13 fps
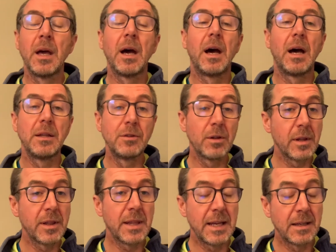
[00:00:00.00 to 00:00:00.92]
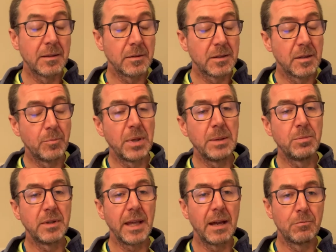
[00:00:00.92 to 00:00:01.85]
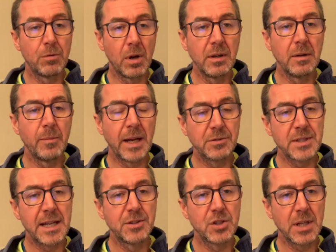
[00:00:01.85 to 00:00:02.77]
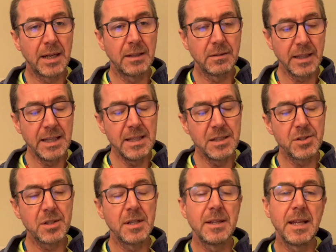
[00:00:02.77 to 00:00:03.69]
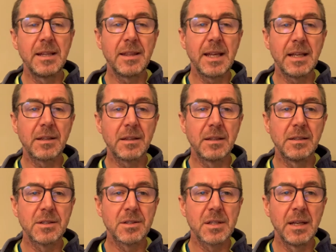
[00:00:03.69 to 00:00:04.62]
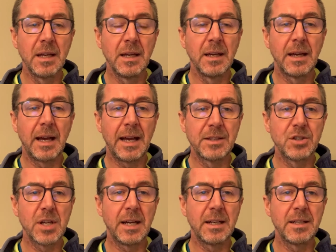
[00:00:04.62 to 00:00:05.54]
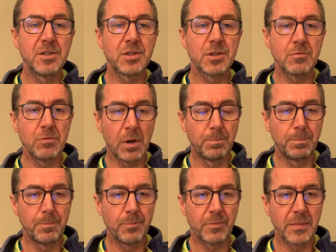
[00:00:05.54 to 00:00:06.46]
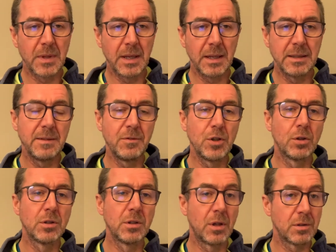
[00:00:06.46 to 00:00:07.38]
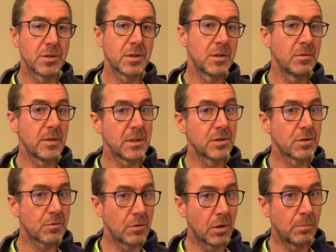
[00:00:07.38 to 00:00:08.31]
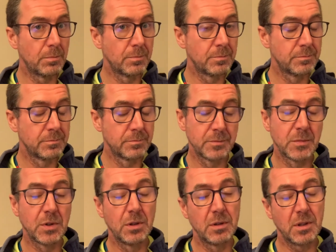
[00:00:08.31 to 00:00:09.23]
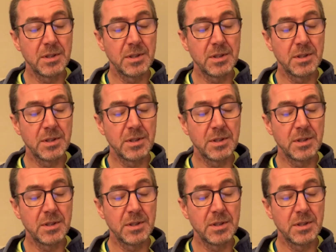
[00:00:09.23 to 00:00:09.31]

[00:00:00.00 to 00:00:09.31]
Another thing that people get wrong about Agile is that they think that Agile is Scrum, and if you're not doing Scrum, you're not